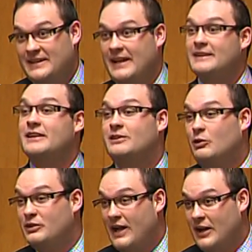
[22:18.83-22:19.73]
kick the
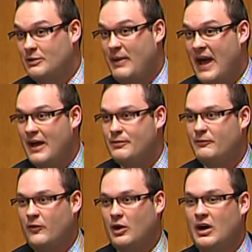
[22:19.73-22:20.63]
stone down the
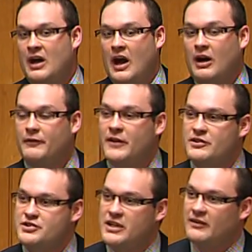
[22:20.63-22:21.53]
path for our
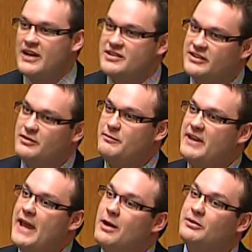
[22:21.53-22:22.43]
future generations to
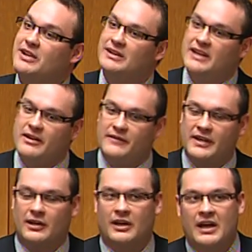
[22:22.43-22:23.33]
be able to live
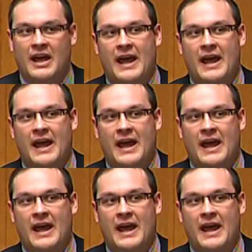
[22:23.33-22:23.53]
here